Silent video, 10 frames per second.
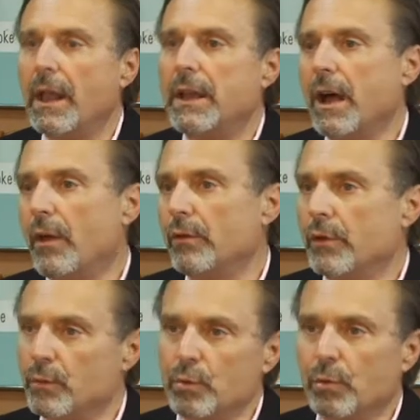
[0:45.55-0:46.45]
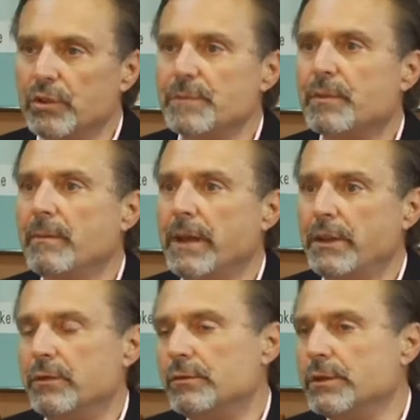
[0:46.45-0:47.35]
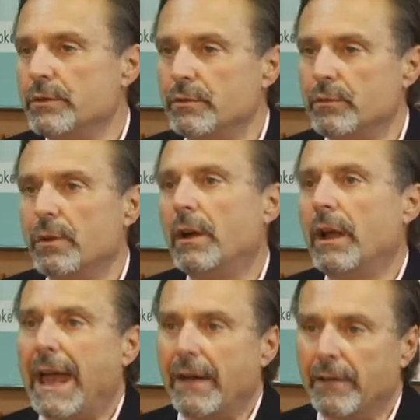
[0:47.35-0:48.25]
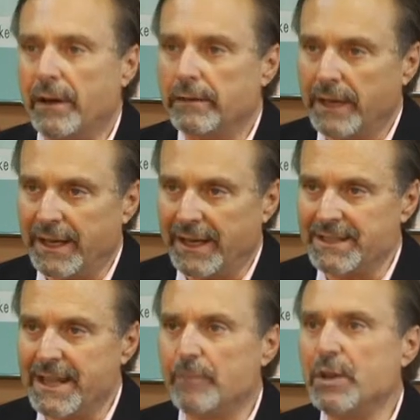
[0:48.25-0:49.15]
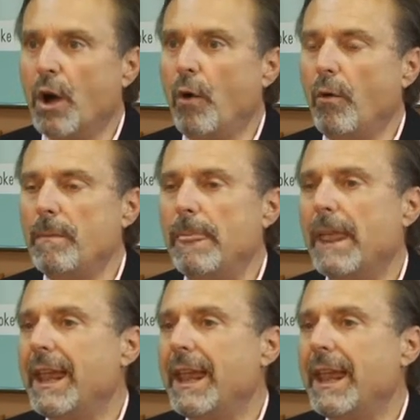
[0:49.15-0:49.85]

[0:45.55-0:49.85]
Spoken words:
Now, the rules permit you to have an exempt home.